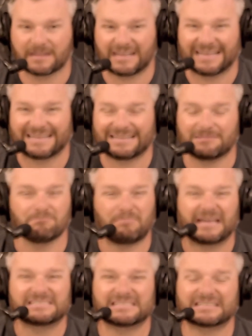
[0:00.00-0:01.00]
in
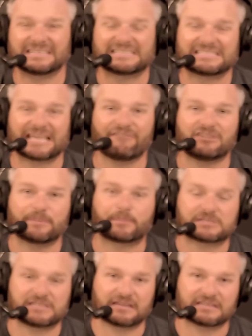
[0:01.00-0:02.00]
basically
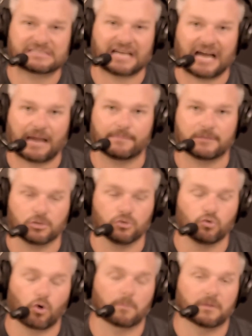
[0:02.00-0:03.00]
70% of the time that you
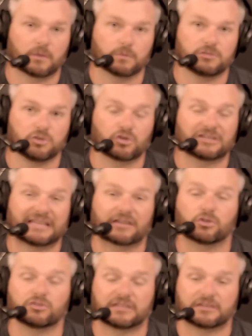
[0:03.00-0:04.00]
normally would do
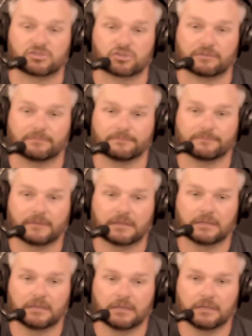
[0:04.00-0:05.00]
clinical dentistry.
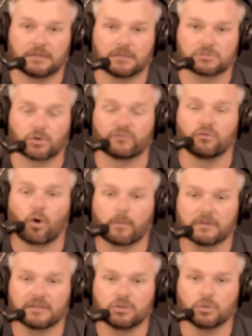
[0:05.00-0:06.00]
So if
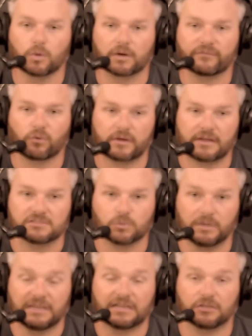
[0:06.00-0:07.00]
normally you work 4 days a
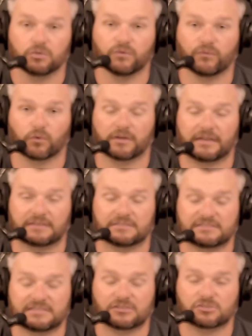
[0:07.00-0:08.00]
week and you do
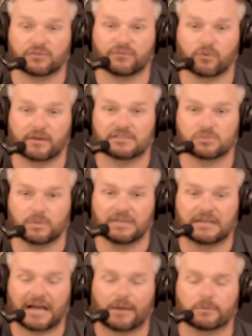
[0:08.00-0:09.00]
dentistry 4 days a
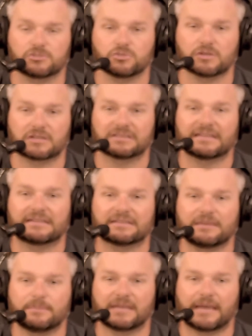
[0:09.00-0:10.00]
week, I want you to
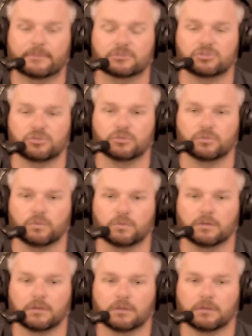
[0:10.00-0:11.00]
clinically be able to
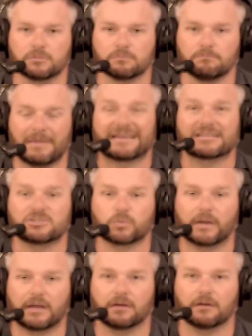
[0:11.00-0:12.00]
make it to
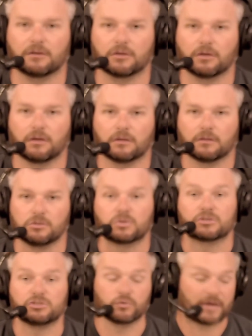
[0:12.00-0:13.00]
where you
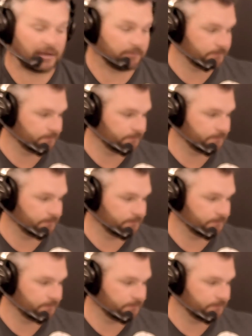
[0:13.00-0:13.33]
can do that.